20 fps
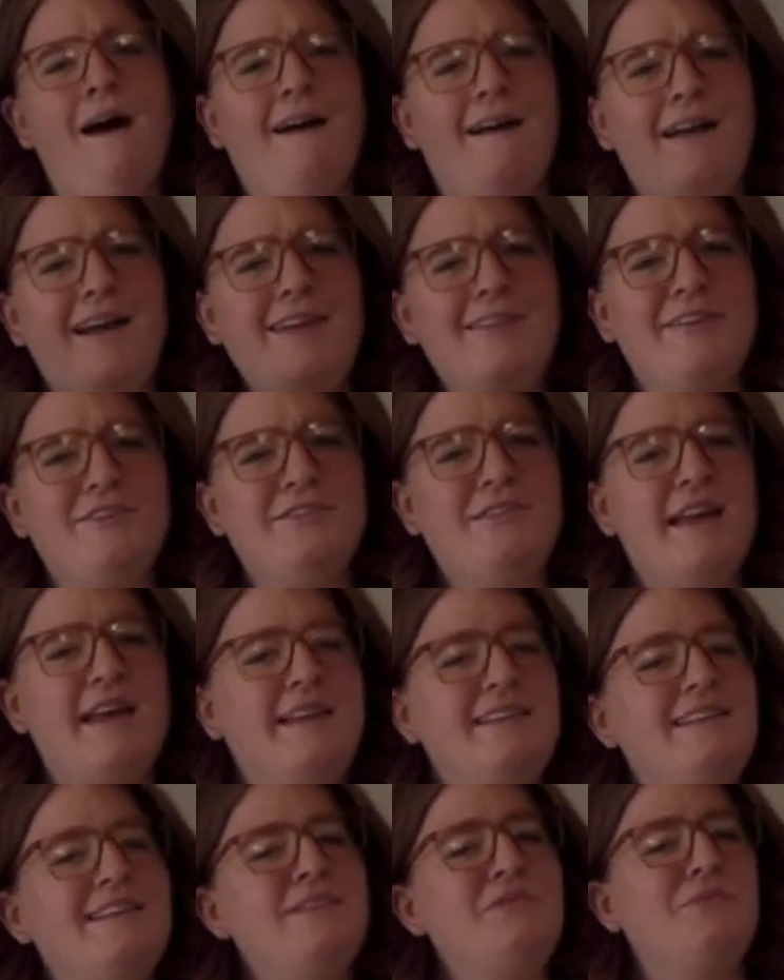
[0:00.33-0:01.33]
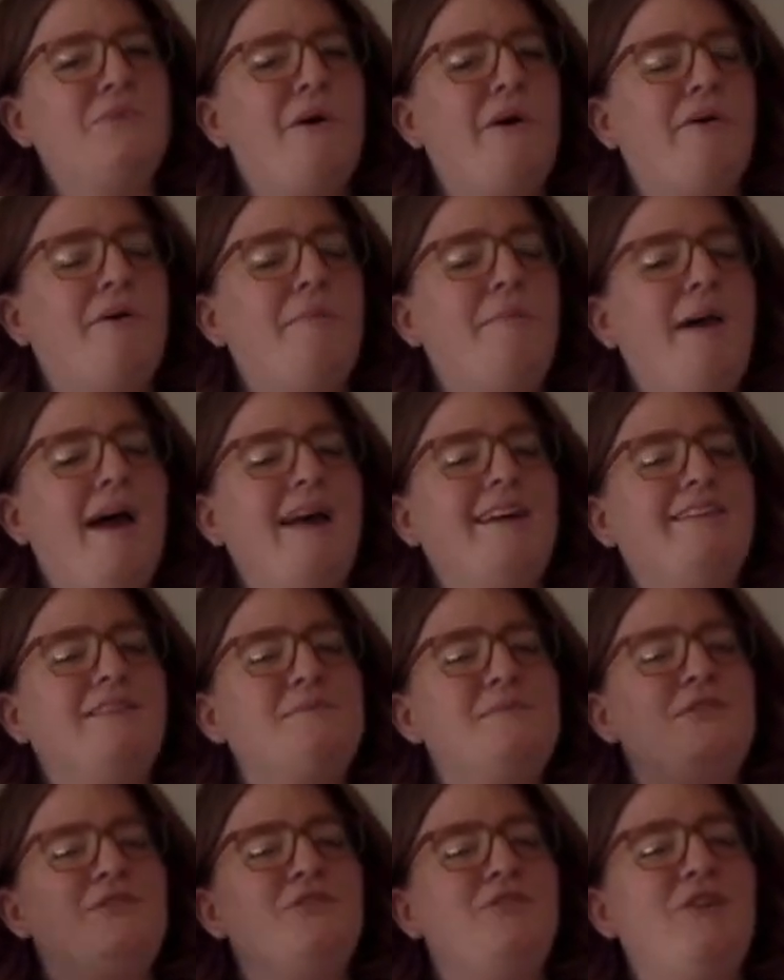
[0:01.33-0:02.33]
Hey there, scientists! Welcome back to
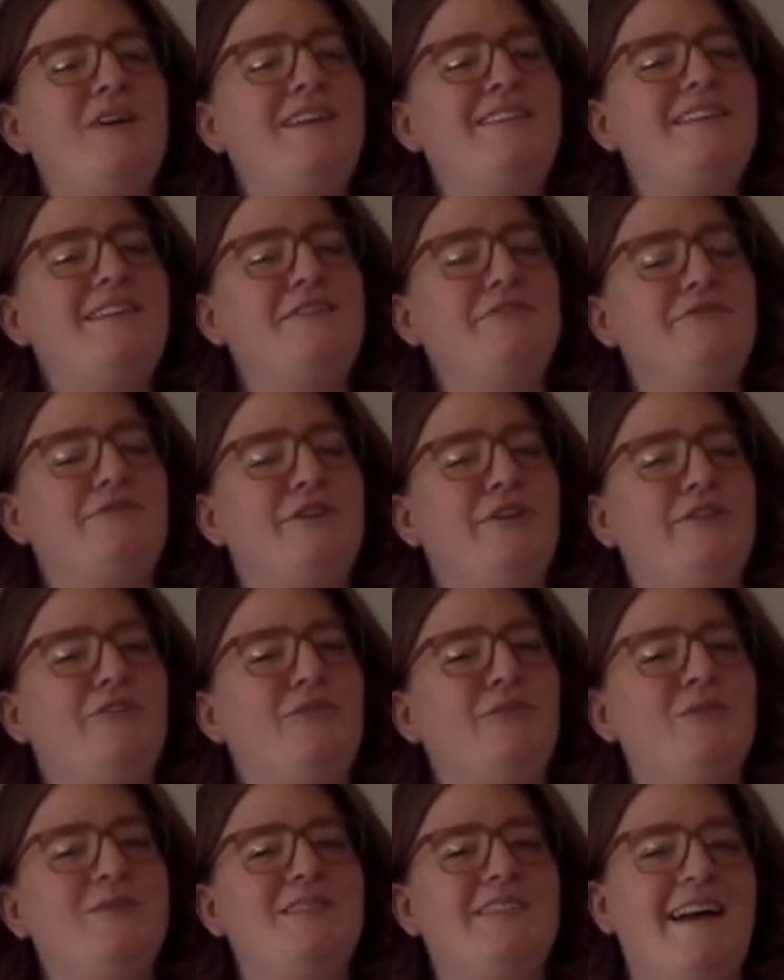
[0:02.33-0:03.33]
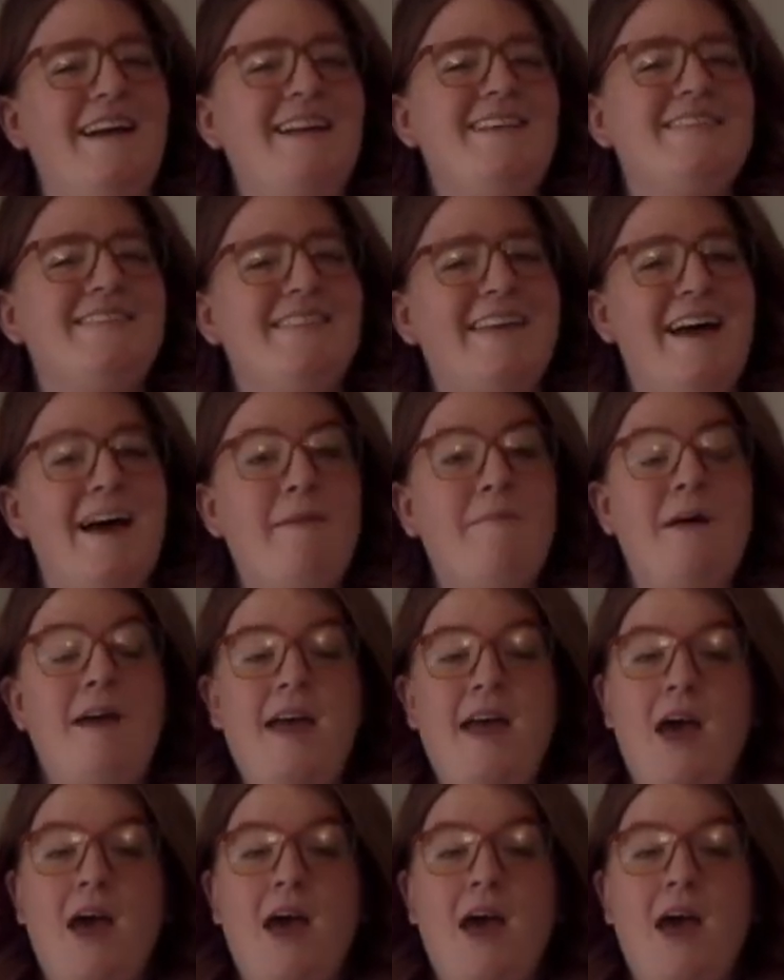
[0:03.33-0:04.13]
Miss Tracy's Virtual Science Lab.